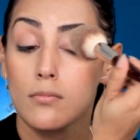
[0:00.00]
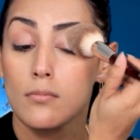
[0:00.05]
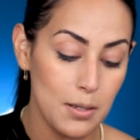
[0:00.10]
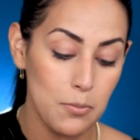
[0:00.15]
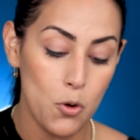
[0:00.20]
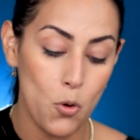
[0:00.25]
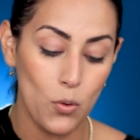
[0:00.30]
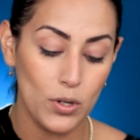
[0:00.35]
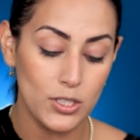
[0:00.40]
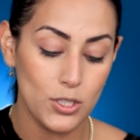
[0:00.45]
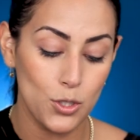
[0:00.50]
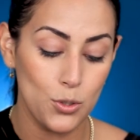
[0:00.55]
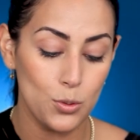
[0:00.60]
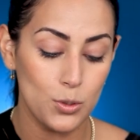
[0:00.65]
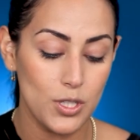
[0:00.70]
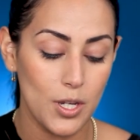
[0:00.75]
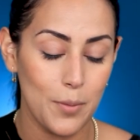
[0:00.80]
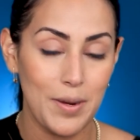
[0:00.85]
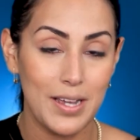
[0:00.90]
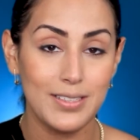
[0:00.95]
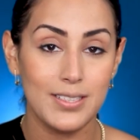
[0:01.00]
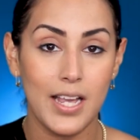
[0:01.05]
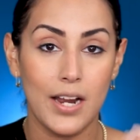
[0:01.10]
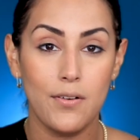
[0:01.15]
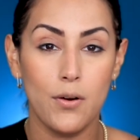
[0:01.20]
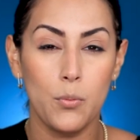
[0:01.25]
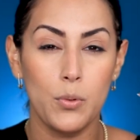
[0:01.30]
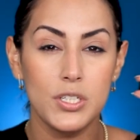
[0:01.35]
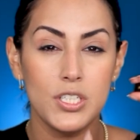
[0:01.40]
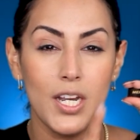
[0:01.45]
I'm going to use their
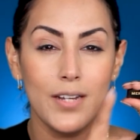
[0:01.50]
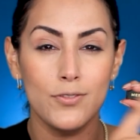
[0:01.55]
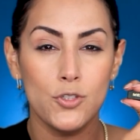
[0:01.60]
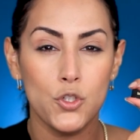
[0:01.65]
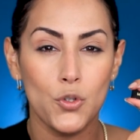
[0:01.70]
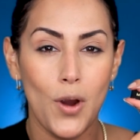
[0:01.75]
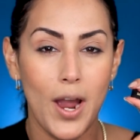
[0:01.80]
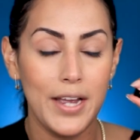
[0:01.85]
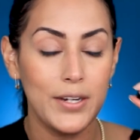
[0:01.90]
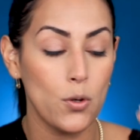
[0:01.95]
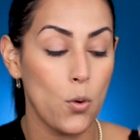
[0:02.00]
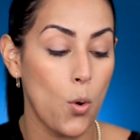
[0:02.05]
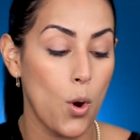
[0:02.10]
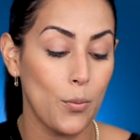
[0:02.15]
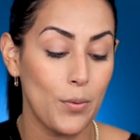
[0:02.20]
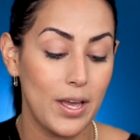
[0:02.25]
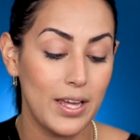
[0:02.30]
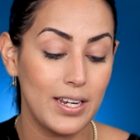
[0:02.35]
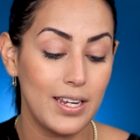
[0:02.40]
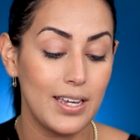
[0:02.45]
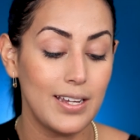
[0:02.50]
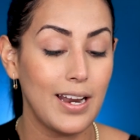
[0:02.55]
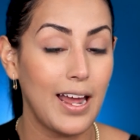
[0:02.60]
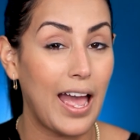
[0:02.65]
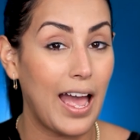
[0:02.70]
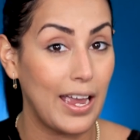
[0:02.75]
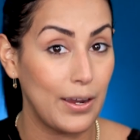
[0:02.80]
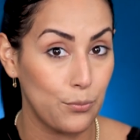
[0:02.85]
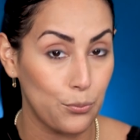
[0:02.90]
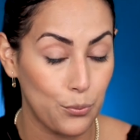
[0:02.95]
mascara, which I've tried already and
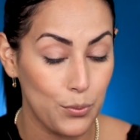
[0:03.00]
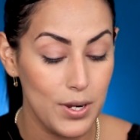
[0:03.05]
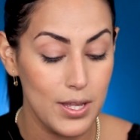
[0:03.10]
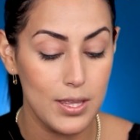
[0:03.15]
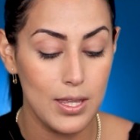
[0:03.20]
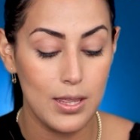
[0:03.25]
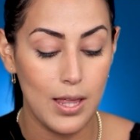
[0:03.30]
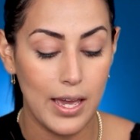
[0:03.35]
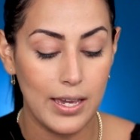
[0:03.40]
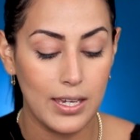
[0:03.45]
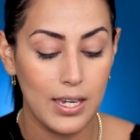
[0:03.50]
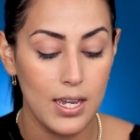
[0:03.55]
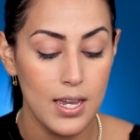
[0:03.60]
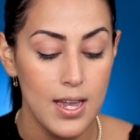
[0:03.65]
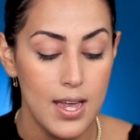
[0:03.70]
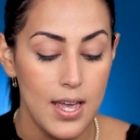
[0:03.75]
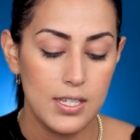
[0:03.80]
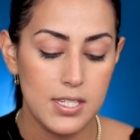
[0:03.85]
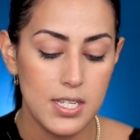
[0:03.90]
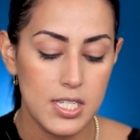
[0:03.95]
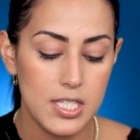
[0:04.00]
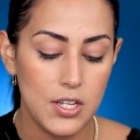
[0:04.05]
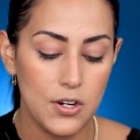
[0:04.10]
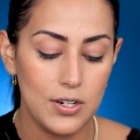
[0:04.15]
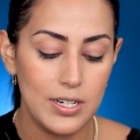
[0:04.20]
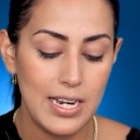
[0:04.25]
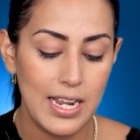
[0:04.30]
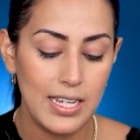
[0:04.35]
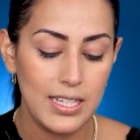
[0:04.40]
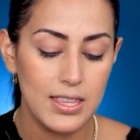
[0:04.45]
I really like it. This is their
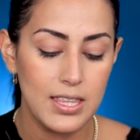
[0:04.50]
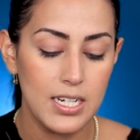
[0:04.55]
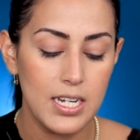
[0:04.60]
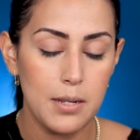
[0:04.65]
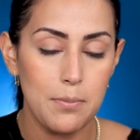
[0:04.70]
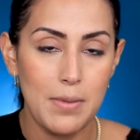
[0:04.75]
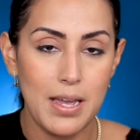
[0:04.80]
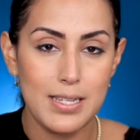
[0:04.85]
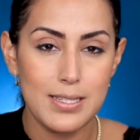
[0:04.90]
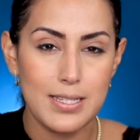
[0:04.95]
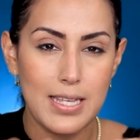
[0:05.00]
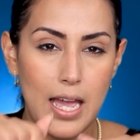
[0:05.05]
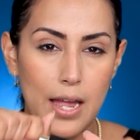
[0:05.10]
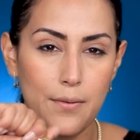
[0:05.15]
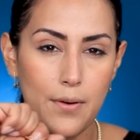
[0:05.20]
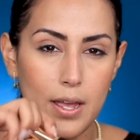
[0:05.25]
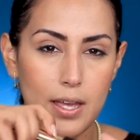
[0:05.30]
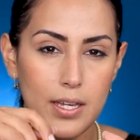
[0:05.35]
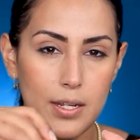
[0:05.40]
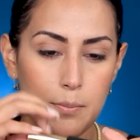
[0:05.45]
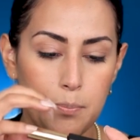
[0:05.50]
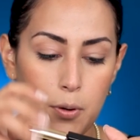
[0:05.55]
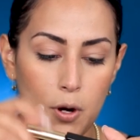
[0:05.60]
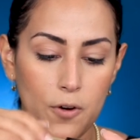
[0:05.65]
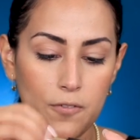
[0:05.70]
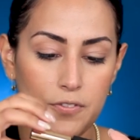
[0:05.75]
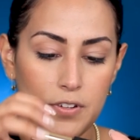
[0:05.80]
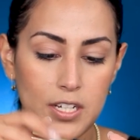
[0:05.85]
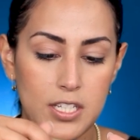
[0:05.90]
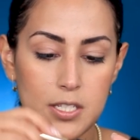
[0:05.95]
Lengthening Mascara in
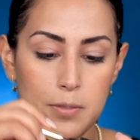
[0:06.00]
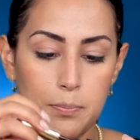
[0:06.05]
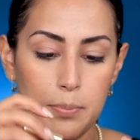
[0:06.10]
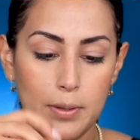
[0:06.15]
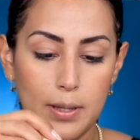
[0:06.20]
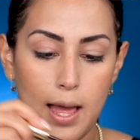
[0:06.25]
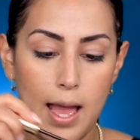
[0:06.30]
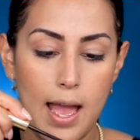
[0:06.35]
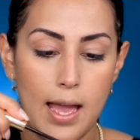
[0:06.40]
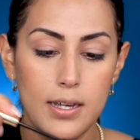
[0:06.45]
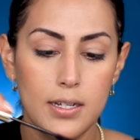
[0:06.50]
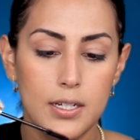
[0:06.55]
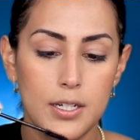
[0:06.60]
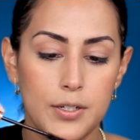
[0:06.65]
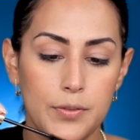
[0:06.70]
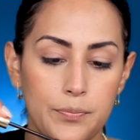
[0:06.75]
Perfect Black.